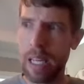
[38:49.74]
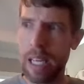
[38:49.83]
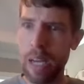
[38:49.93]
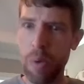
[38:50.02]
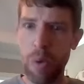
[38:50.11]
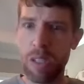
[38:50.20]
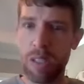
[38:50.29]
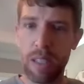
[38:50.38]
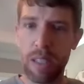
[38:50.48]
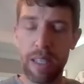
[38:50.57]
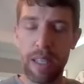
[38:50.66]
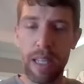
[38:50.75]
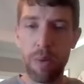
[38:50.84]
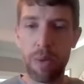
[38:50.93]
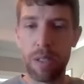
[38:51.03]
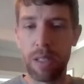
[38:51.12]
it was
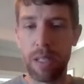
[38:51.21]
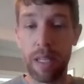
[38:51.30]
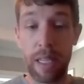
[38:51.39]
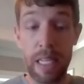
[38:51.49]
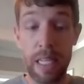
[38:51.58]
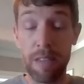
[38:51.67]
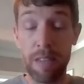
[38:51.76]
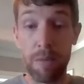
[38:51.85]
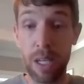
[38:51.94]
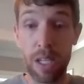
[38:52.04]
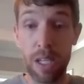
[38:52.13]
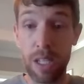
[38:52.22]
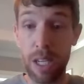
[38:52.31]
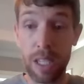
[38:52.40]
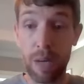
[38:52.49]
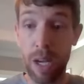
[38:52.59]
it was easy for me to
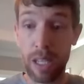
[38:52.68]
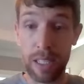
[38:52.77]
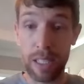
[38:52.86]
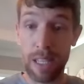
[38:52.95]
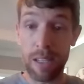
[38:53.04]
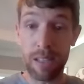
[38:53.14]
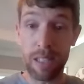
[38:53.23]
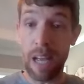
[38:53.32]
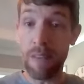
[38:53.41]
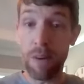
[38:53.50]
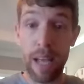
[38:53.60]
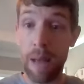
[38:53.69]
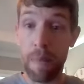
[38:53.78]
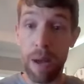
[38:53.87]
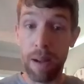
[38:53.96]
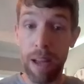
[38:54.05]
adjust. Ironically, because I was like, I've already had
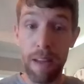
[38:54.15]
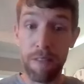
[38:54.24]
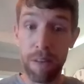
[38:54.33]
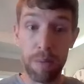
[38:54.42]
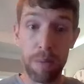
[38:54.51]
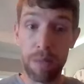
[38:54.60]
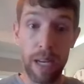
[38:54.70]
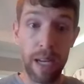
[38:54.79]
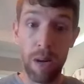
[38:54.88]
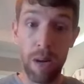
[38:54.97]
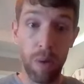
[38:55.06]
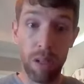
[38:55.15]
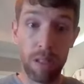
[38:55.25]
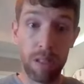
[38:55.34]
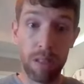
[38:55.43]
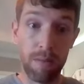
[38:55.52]
my life flipped upside down
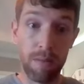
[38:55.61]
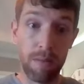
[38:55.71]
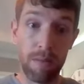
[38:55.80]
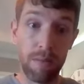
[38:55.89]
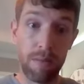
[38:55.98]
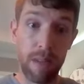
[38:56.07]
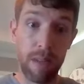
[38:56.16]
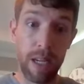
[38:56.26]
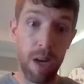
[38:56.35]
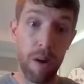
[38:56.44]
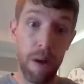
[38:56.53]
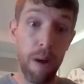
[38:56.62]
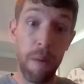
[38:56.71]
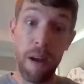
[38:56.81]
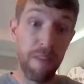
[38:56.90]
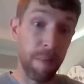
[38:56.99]
once, you know, and all
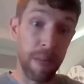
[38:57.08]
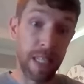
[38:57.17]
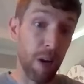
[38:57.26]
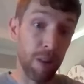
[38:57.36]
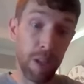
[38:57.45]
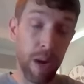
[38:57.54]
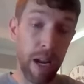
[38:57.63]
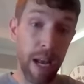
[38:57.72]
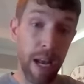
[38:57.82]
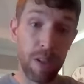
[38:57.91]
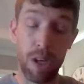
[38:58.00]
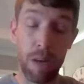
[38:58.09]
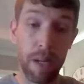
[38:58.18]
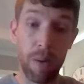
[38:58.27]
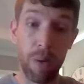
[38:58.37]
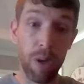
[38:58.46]
my family's healthy right now. So I
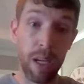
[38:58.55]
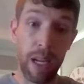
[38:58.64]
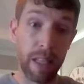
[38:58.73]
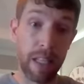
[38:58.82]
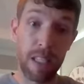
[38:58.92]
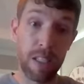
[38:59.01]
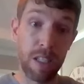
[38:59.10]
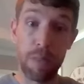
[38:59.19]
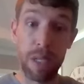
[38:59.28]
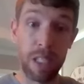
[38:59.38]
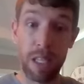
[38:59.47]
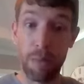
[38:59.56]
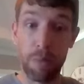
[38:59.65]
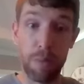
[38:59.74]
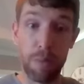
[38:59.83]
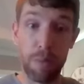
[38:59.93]
mean, really, like this is just me
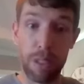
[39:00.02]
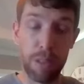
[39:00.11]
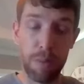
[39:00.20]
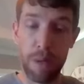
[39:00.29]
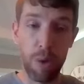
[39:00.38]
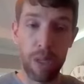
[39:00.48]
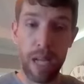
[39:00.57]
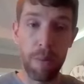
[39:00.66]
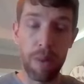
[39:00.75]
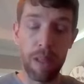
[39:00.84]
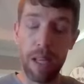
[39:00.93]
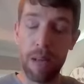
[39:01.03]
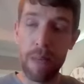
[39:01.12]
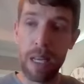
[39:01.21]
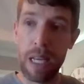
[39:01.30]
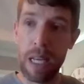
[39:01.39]
getting spend more time with them.
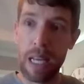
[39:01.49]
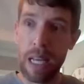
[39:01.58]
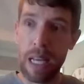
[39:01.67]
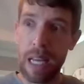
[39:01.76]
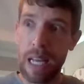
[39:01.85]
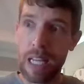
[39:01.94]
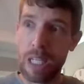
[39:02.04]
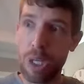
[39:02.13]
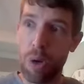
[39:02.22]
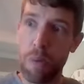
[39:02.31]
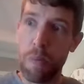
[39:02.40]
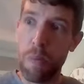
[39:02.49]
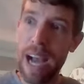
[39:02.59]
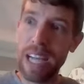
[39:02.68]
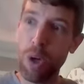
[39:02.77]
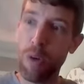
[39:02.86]
So
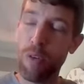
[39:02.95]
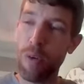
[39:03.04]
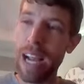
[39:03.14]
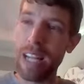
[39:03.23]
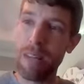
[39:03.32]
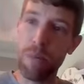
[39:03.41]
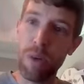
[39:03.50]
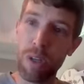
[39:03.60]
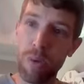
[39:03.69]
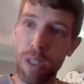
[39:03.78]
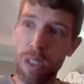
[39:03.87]
my goal for writing the book was